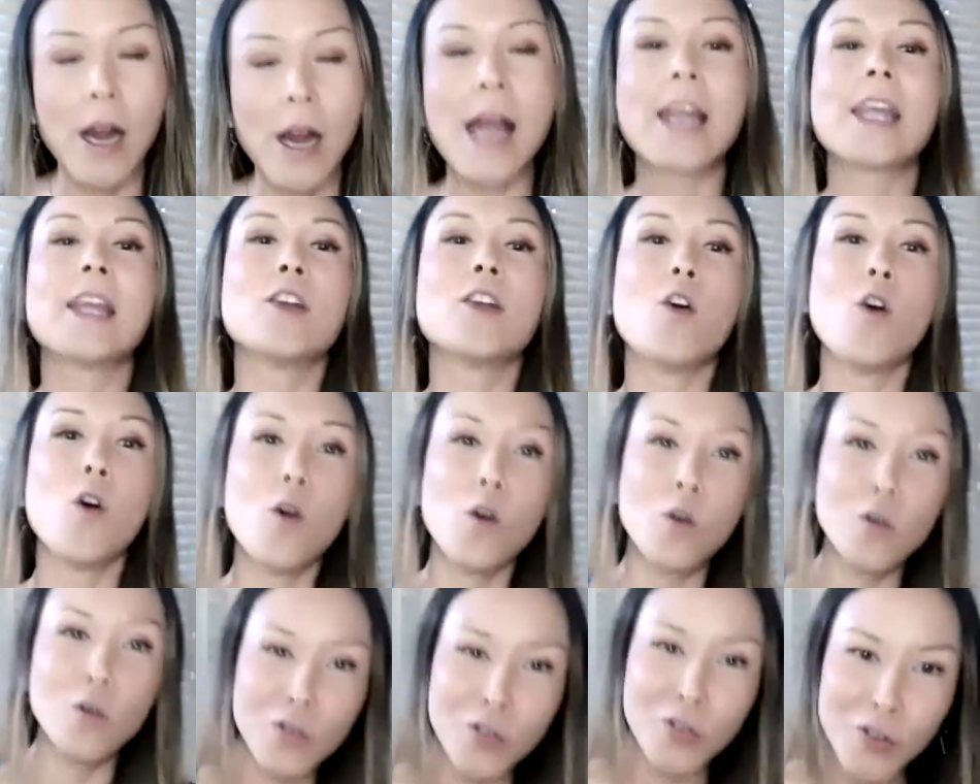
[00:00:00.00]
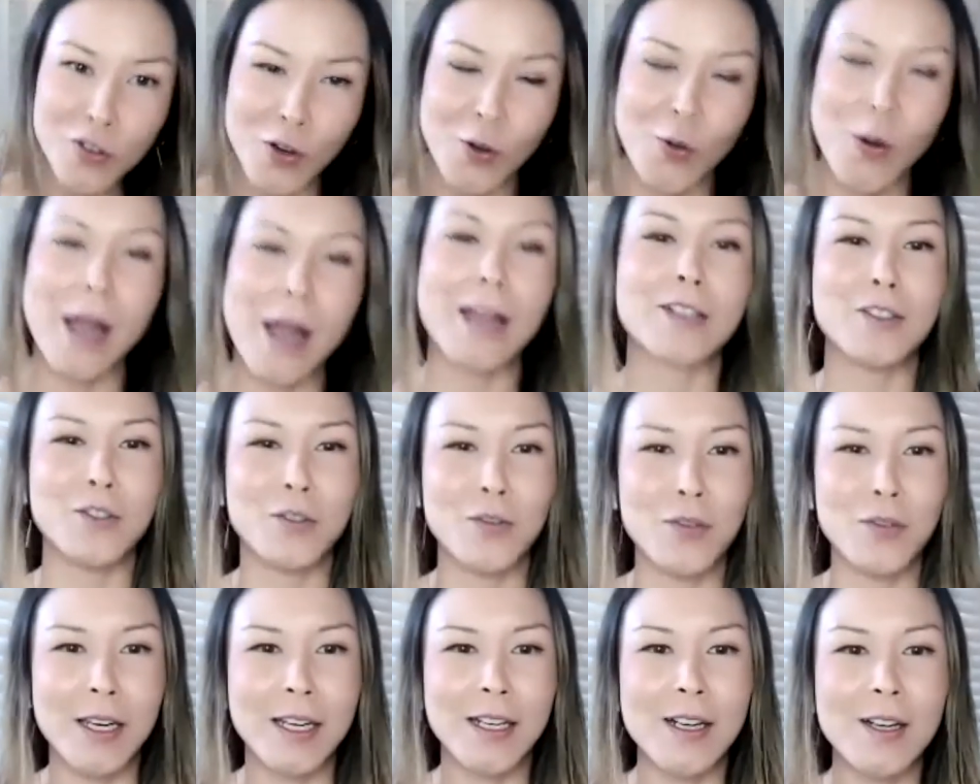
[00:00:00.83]
I can also
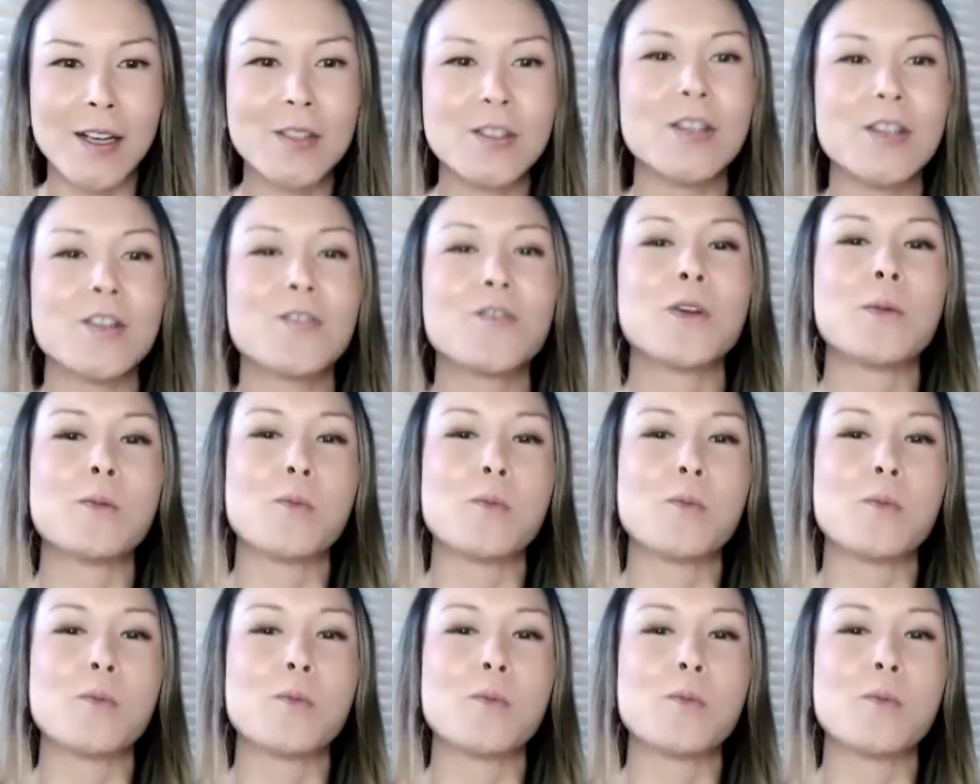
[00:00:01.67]
activate a different,